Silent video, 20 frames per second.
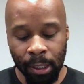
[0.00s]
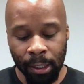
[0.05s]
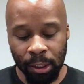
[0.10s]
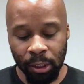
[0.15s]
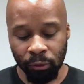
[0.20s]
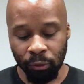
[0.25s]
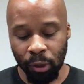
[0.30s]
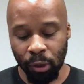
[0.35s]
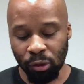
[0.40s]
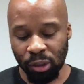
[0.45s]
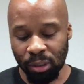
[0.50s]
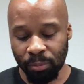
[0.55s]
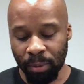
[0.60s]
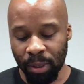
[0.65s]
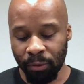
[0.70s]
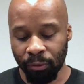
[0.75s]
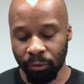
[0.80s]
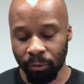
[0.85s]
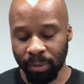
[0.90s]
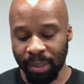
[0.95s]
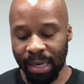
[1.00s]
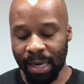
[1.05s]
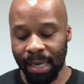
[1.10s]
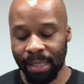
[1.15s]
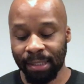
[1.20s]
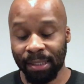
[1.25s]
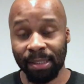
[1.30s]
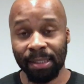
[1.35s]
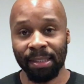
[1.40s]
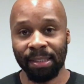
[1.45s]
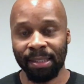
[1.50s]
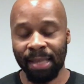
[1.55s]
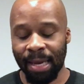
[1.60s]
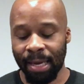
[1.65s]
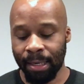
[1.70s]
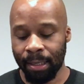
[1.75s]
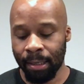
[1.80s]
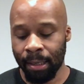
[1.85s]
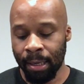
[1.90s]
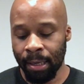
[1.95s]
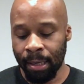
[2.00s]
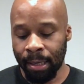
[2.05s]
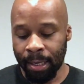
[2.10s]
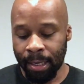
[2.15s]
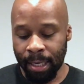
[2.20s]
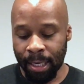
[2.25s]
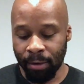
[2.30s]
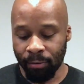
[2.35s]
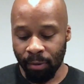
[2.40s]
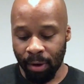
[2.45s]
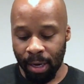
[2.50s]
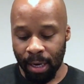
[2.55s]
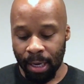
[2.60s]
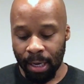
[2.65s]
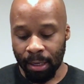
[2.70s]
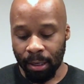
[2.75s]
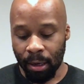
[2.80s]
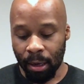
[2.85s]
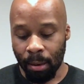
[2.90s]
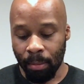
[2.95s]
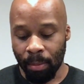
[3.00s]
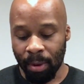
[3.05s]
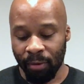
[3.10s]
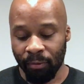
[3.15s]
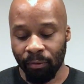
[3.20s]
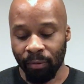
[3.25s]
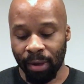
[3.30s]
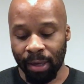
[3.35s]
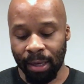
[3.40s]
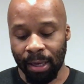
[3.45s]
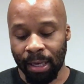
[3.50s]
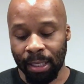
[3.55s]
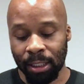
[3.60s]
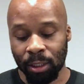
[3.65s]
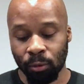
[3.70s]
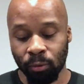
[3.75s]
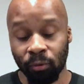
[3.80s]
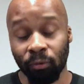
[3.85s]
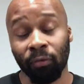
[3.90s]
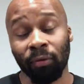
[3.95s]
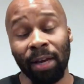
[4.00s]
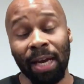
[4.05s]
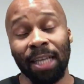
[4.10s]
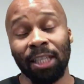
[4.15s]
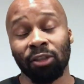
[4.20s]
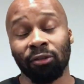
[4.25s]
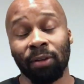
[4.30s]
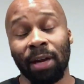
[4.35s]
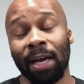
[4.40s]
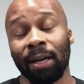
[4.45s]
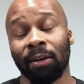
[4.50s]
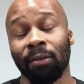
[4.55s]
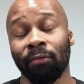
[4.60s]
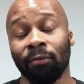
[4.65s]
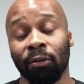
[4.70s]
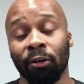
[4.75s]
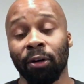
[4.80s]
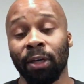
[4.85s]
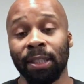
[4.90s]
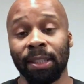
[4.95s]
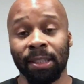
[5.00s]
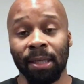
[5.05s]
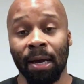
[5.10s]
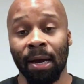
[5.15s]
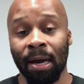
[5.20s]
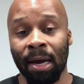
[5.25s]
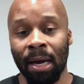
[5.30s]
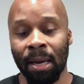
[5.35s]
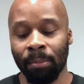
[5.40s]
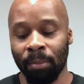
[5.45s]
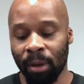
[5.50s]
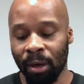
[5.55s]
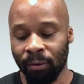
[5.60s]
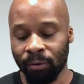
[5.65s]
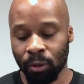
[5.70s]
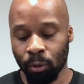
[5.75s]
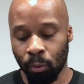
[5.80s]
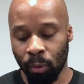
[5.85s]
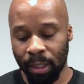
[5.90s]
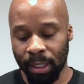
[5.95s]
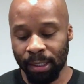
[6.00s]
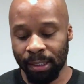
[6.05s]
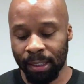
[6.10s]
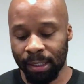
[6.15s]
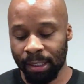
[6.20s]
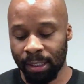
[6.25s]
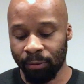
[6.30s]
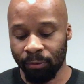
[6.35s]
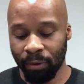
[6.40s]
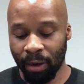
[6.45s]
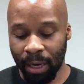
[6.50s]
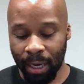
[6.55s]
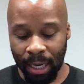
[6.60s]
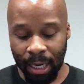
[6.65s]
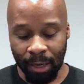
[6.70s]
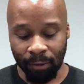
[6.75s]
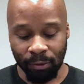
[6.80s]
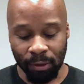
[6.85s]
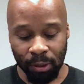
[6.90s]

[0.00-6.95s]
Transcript: Terrell Smith from Kansas State, He ran a flat track converted time of 20:65.